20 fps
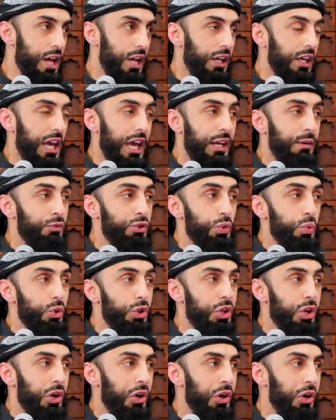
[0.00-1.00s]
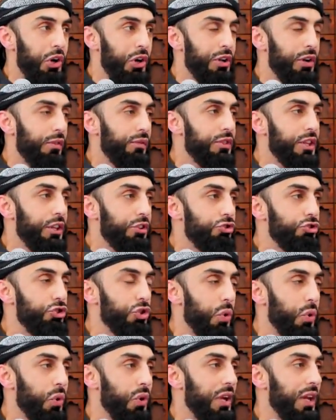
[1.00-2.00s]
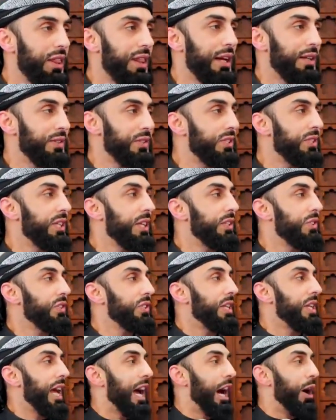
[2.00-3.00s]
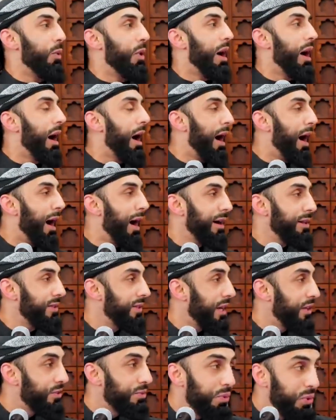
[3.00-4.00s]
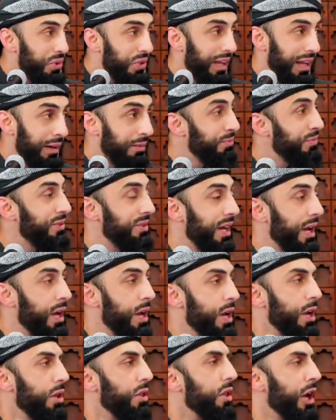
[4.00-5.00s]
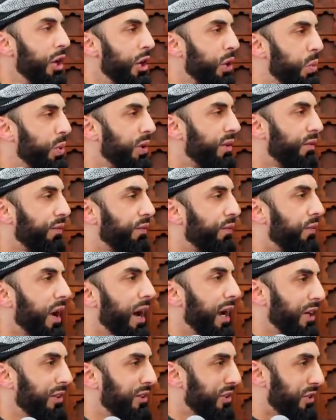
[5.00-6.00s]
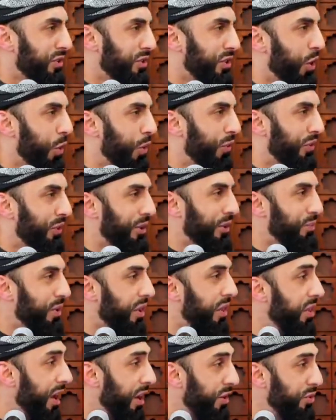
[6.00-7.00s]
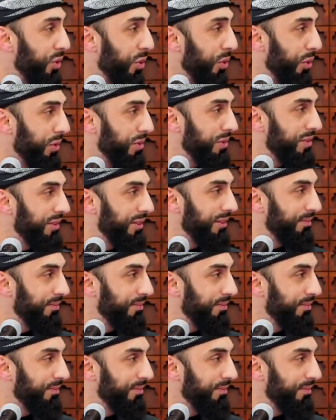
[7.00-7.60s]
came to learn of the joy that sits in our hearts as Muslims, they would fight us over it with their swords.